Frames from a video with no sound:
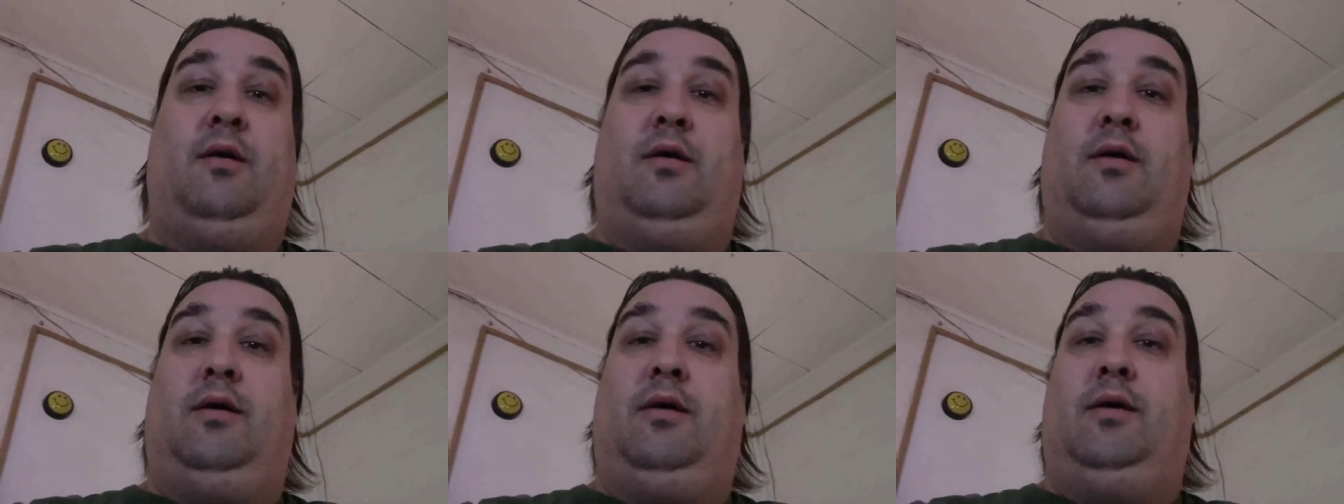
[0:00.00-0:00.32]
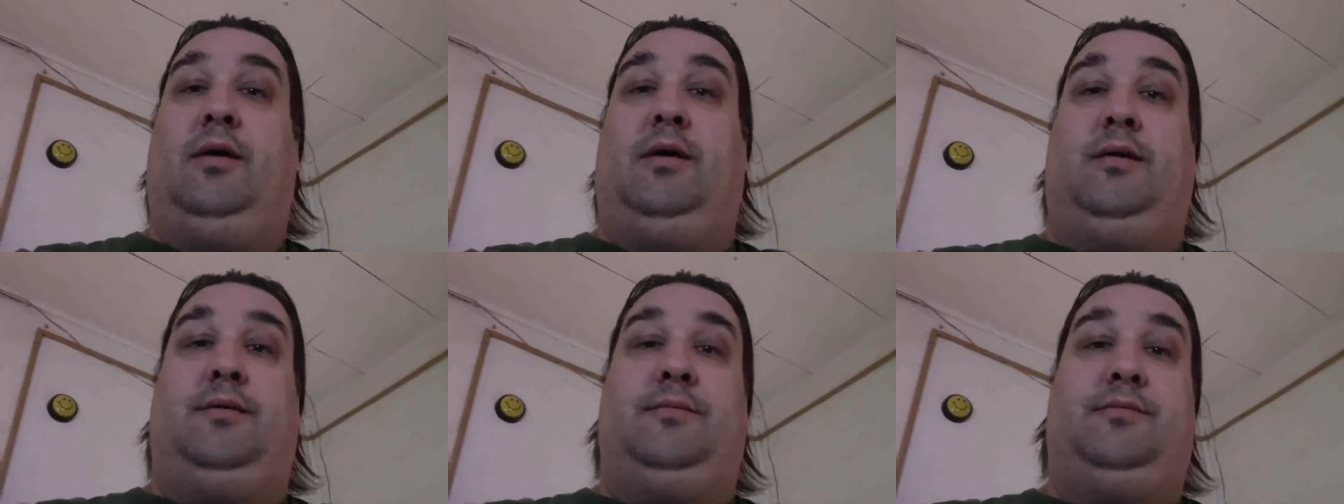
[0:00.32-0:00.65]

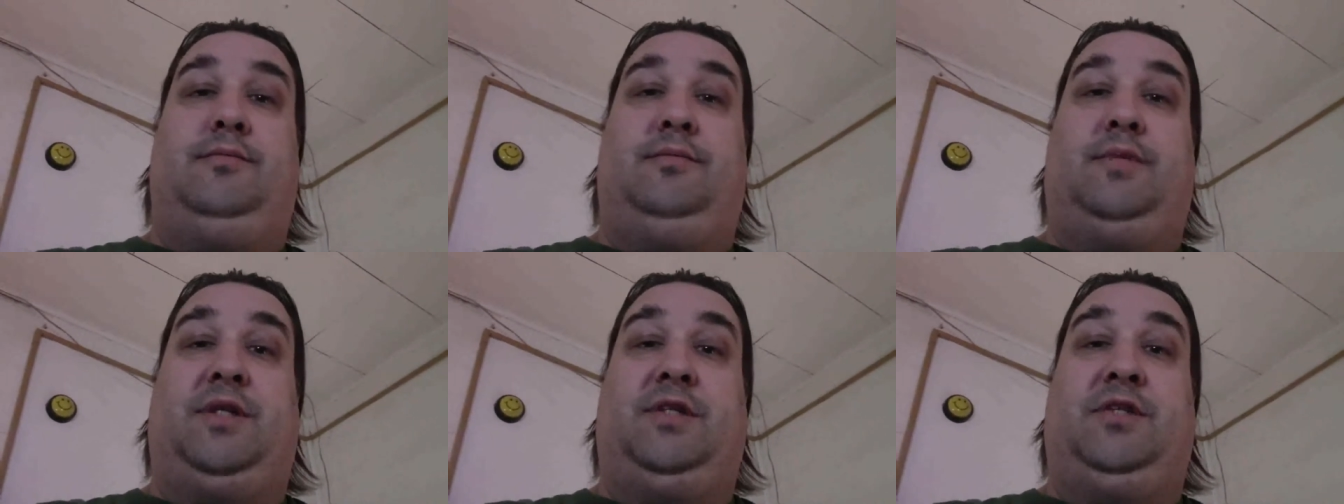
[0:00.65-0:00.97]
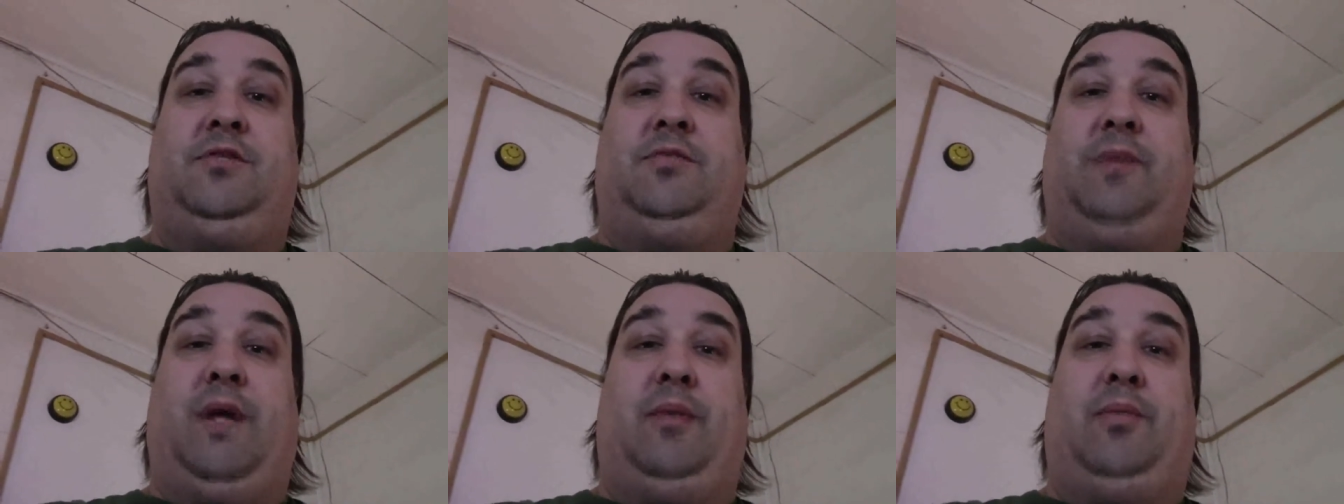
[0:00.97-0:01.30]
um, to
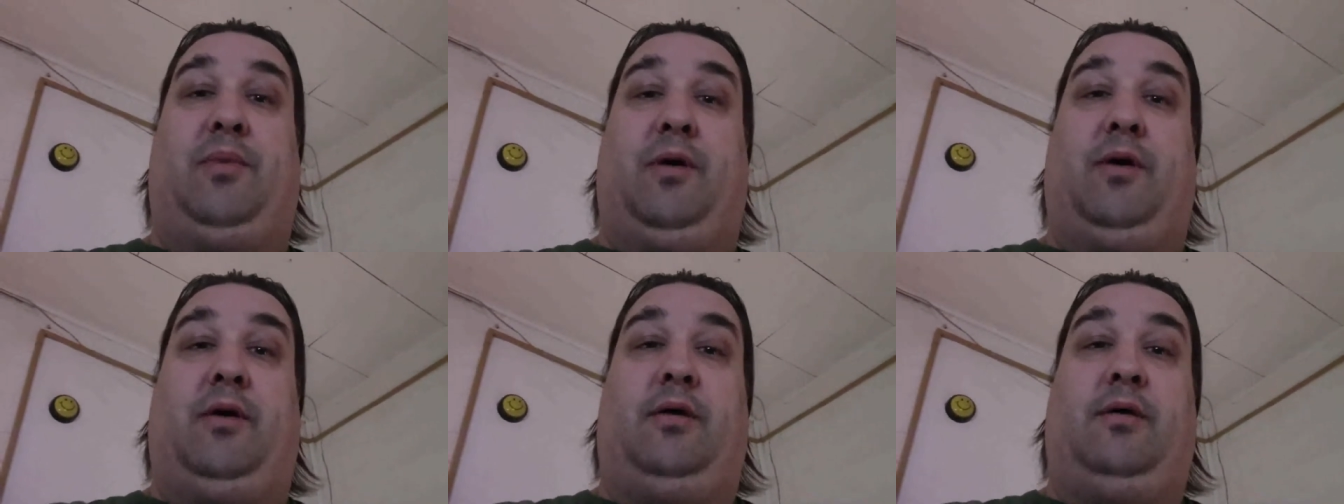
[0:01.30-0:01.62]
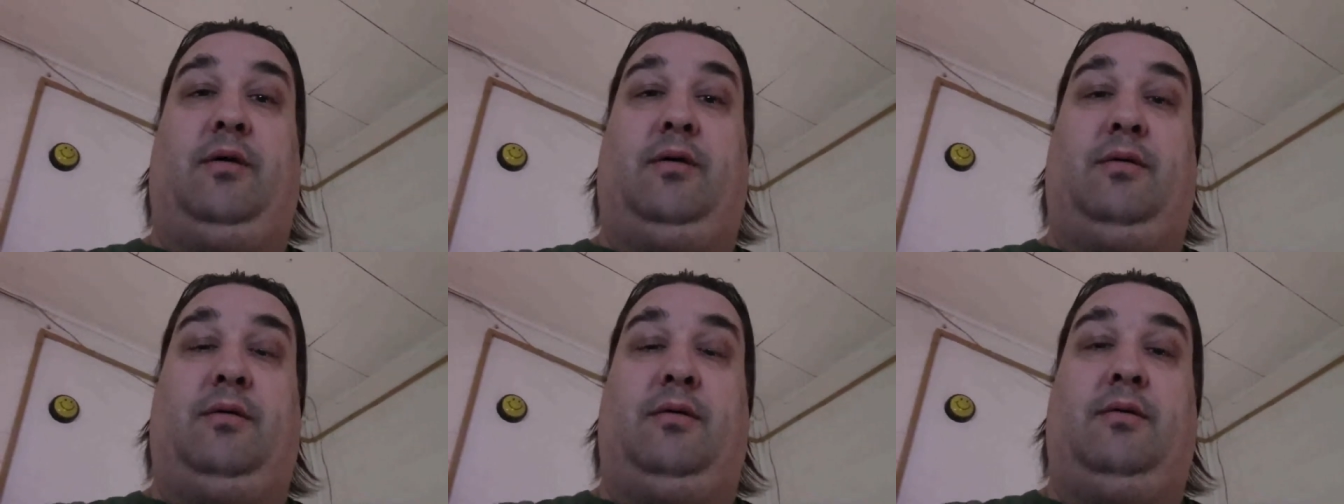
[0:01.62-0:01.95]
do my
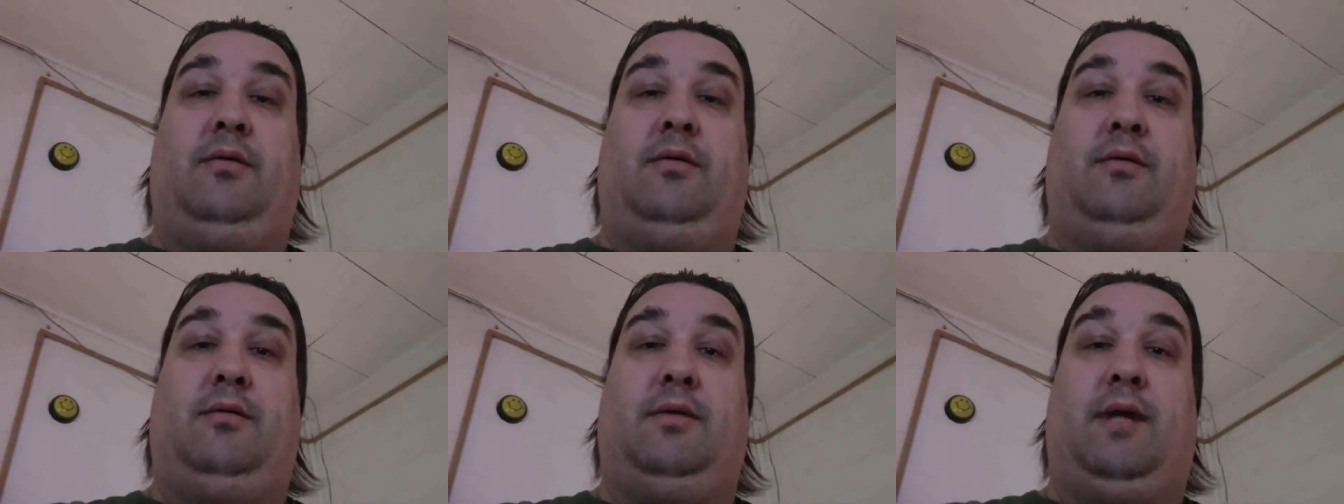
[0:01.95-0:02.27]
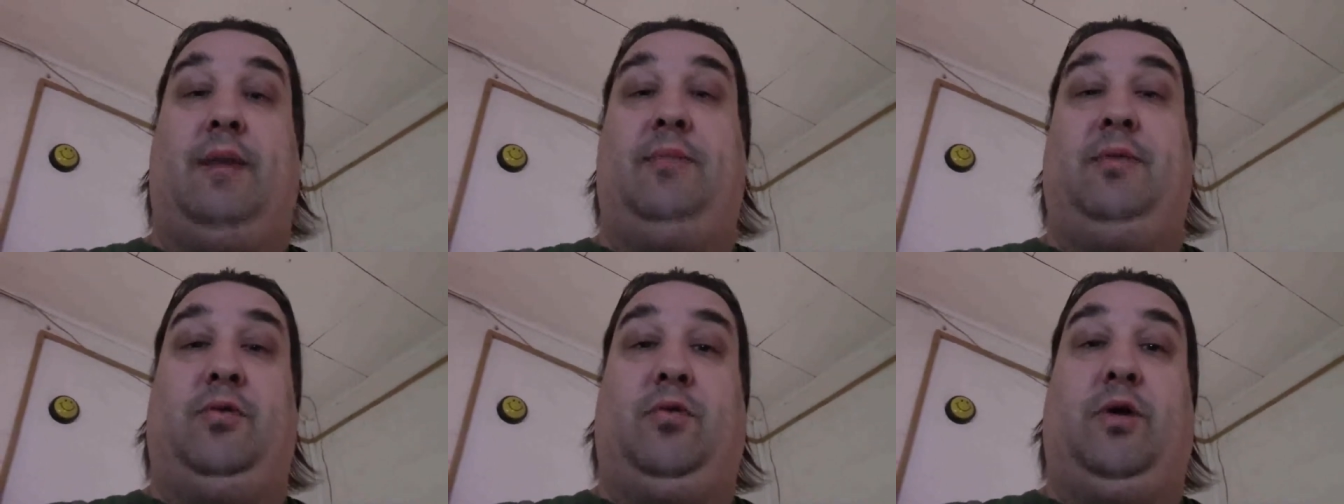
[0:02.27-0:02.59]
part.
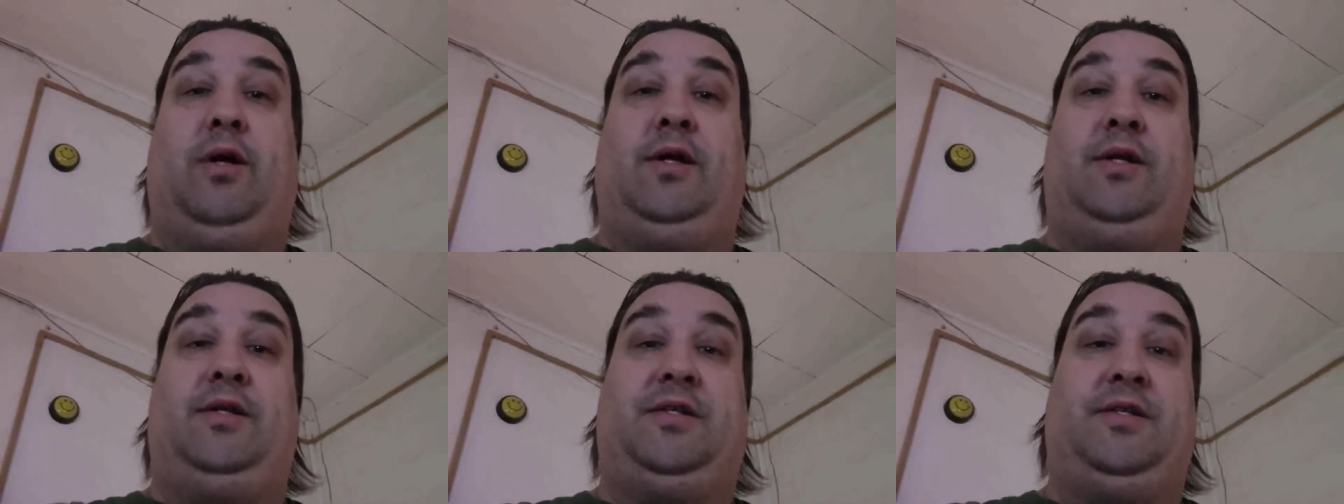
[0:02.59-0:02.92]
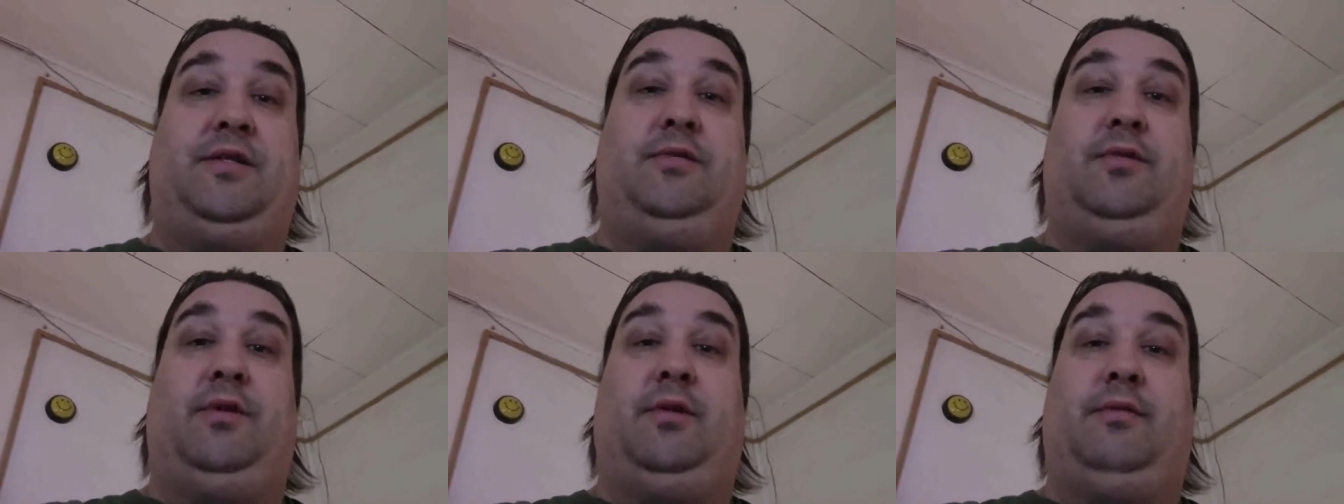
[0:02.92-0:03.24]
I've been wanting
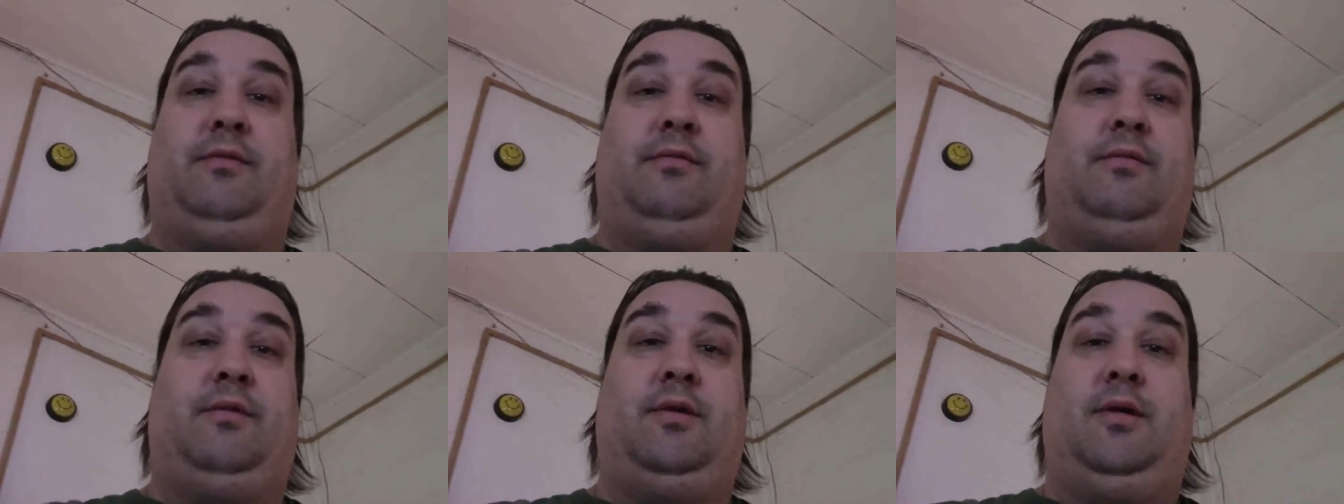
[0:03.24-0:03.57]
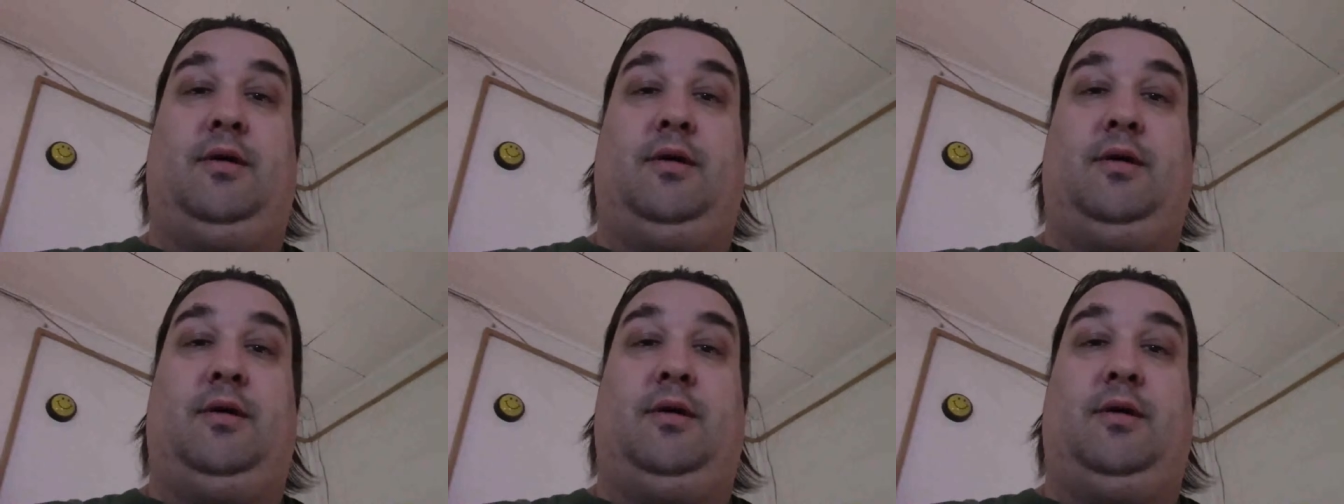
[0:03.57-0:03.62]
to and